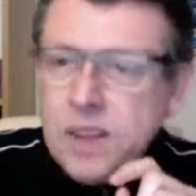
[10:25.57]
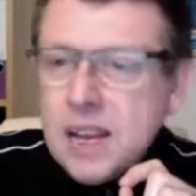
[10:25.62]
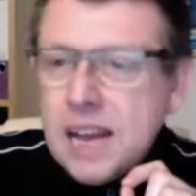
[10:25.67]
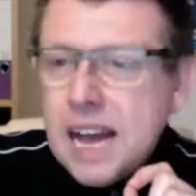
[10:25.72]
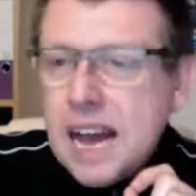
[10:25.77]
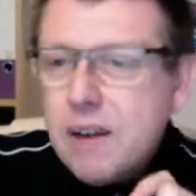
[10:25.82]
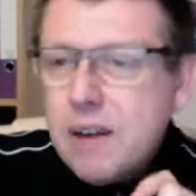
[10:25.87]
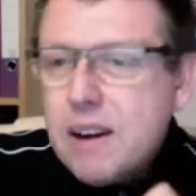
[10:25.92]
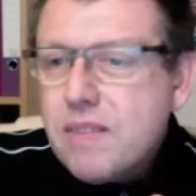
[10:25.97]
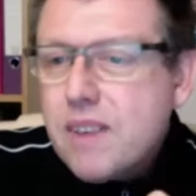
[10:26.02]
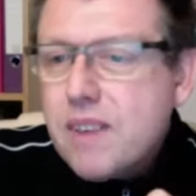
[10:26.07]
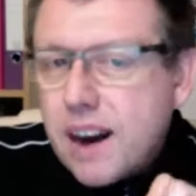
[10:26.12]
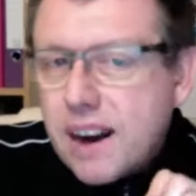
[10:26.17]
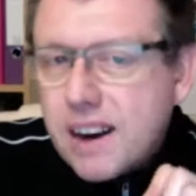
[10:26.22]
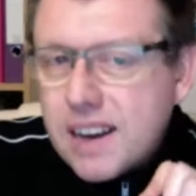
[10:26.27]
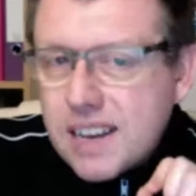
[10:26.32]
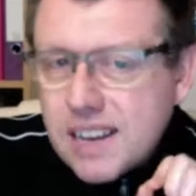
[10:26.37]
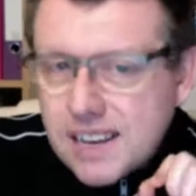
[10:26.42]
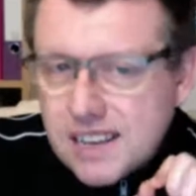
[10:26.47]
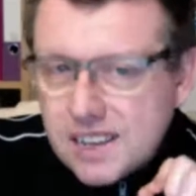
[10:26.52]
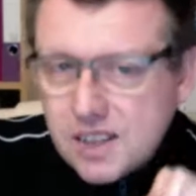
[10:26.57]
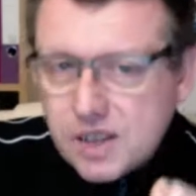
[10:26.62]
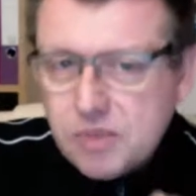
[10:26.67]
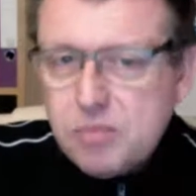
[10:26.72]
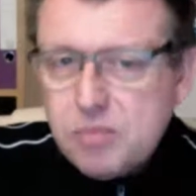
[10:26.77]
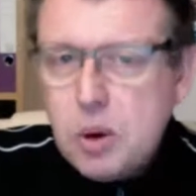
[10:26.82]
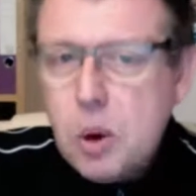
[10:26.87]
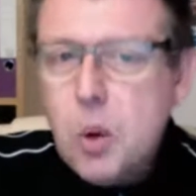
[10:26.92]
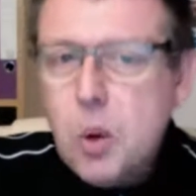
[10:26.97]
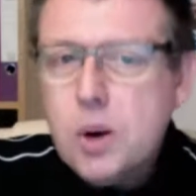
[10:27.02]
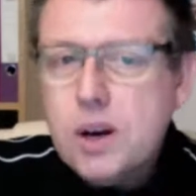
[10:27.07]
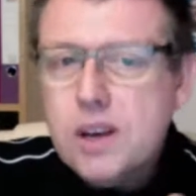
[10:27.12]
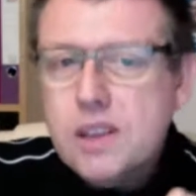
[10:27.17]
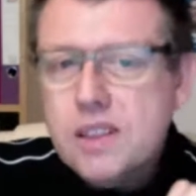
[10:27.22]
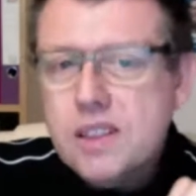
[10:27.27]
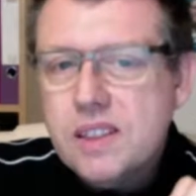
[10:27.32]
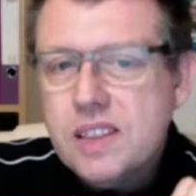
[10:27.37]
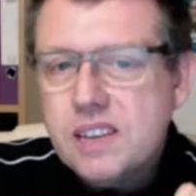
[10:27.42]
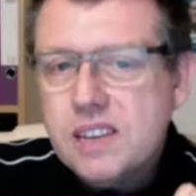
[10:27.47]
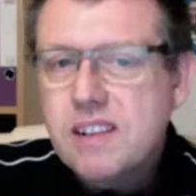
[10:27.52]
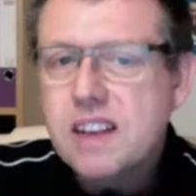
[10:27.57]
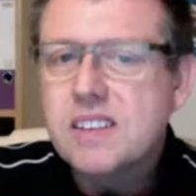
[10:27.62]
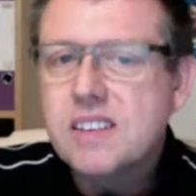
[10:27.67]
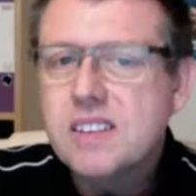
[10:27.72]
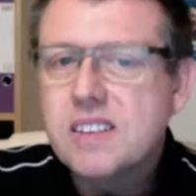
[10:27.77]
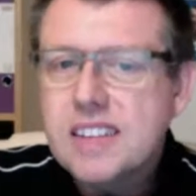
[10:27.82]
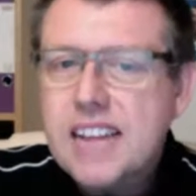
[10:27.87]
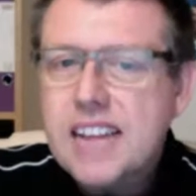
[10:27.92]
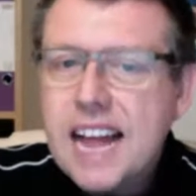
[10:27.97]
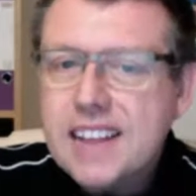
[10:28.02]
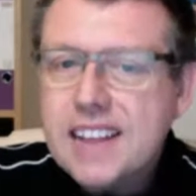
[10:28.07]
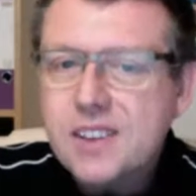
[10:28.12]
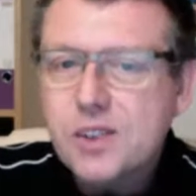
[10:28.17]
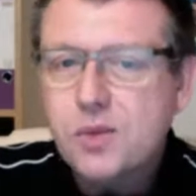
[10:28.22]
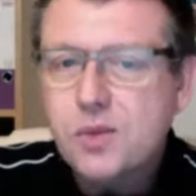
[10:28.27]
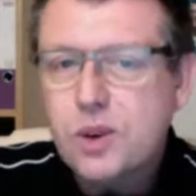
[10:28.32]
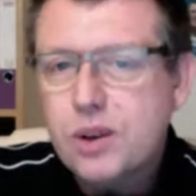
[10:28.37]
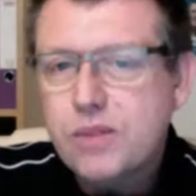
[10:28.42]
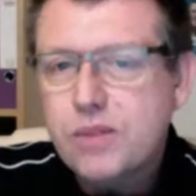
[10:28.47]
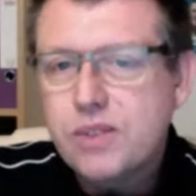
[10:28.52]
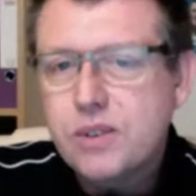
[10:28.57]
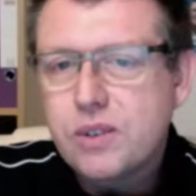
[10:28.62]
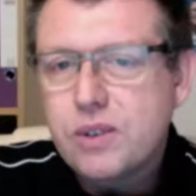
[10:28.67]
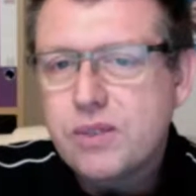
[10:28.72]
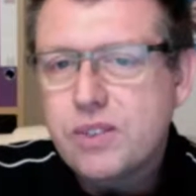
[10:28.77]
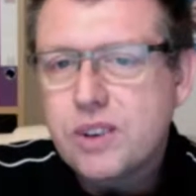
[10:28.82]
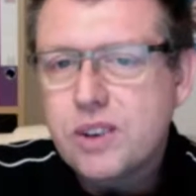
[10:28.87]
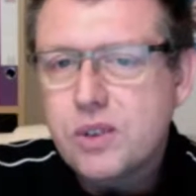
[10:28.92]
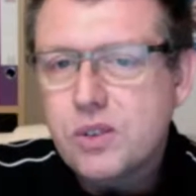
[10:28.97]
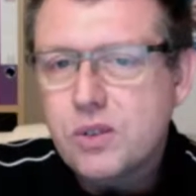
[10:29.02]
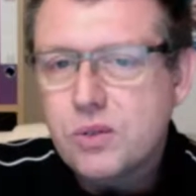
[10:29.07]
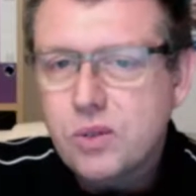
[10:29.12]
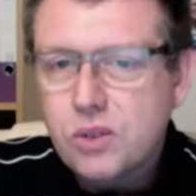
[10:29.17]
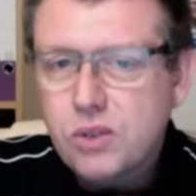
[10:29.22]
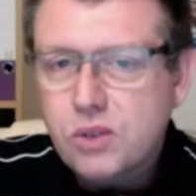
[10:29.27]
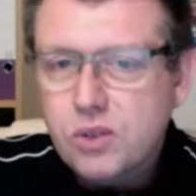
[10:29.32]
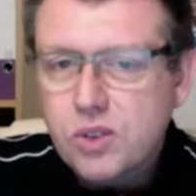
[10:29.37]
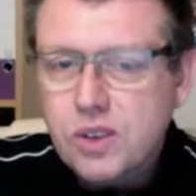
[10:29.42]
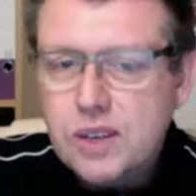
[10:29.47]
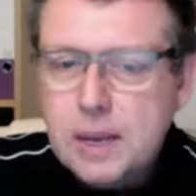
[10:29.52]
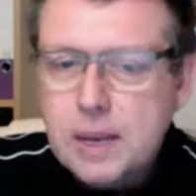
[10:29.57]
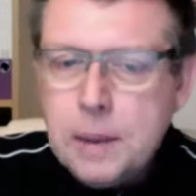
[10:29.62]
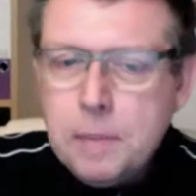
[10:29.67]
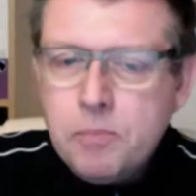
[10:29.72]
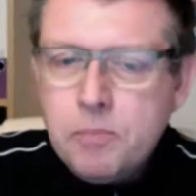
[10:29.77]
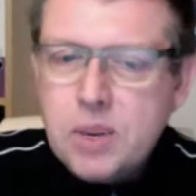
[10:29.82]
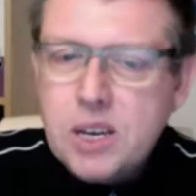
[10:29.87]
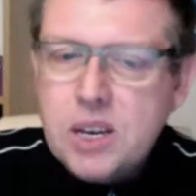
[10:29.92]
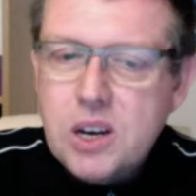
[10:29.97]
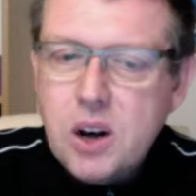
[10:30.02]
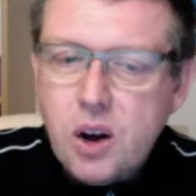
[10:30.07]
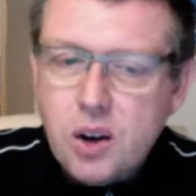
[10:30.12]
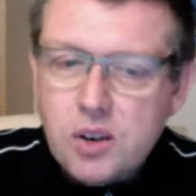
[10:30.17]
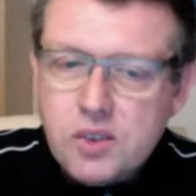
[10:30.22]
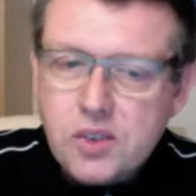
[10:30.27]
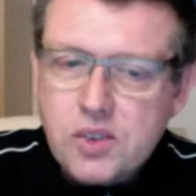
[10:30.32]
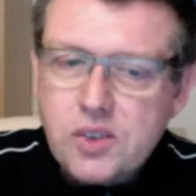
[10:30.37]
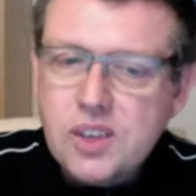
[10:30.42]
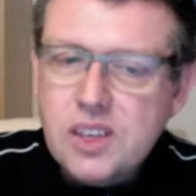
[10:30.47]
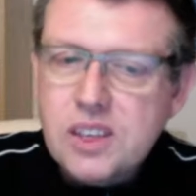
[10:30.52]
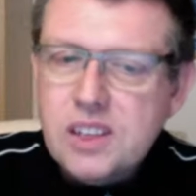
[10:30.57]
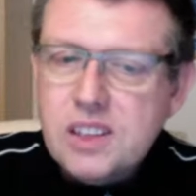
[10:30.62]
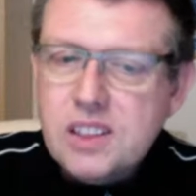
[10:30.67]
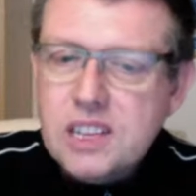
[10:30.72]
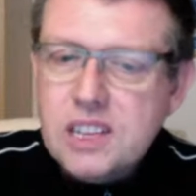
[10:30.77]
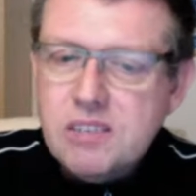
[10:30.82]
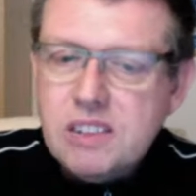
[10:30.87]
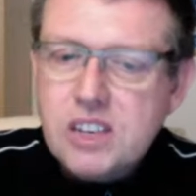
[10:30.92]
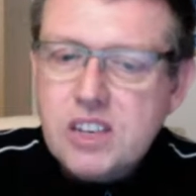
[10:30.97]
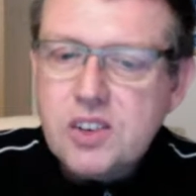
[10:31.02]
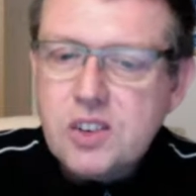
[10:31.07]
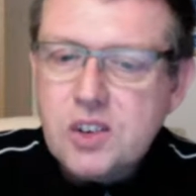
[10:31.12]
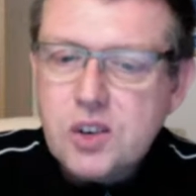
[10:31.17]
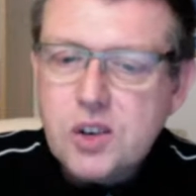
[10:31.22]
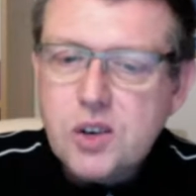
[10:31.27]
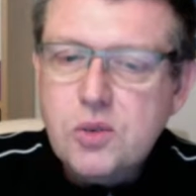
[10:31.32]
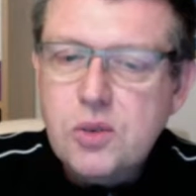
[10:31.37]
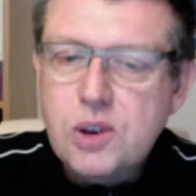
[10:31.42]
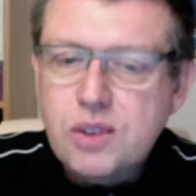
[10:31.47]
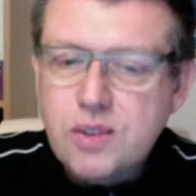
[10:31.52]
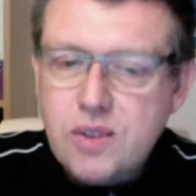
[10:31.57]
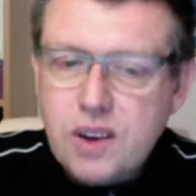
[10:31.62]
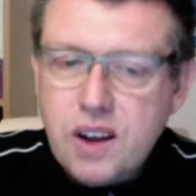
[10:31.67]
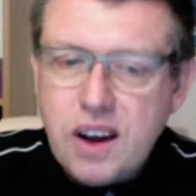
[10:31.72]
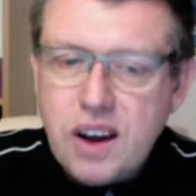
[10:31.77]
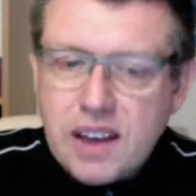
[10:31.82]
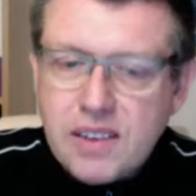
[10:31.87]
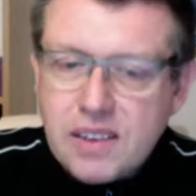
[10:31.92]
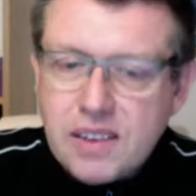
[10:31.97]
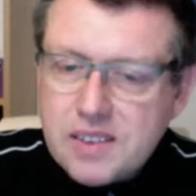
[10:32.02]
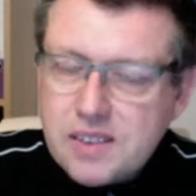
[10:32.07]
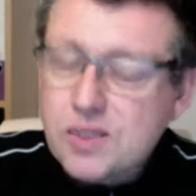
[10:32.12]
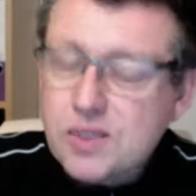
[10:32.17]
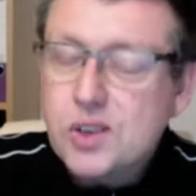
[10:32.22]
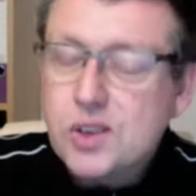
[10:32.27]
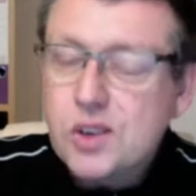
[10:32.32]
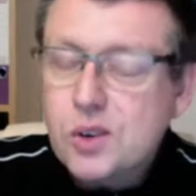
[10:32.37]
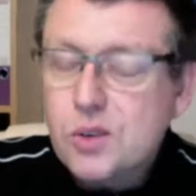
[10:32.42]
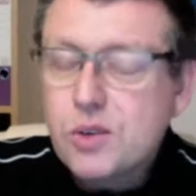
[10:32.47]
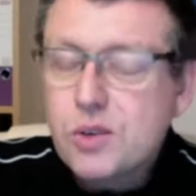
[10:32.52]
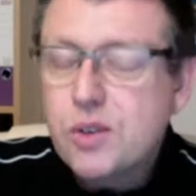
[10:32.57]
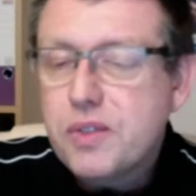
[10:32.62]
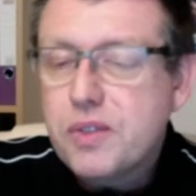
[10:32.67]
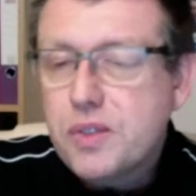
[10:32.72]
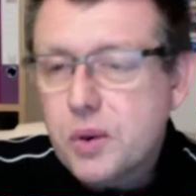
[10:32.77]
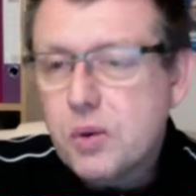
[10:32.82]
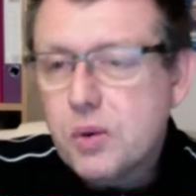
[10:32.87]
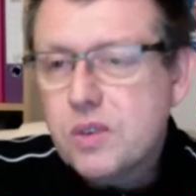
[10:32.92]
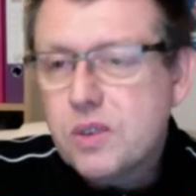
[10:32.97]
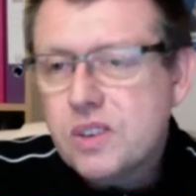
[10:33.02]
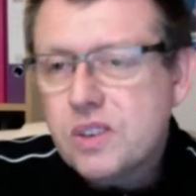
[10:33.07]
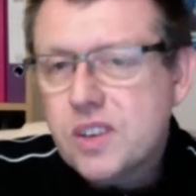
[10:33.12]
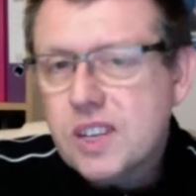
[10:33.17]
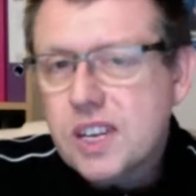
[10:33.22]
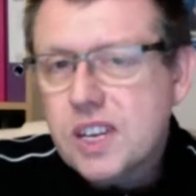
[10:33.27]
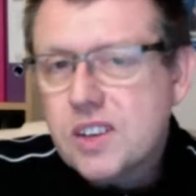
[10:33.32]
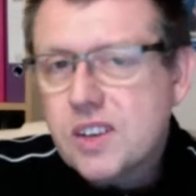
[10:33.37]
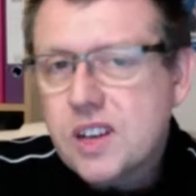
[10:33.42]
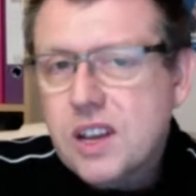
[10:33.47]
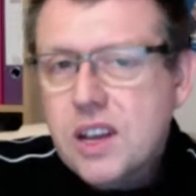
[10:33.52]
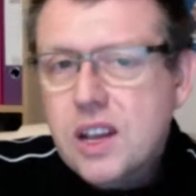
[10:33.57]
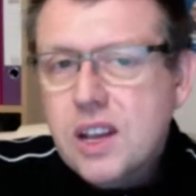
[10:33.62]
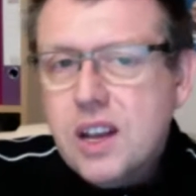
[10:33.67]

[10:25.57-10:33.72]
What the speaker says: However, it's important that you understand the 12 universal laws, because there is a school of life, there's a school of thought that says,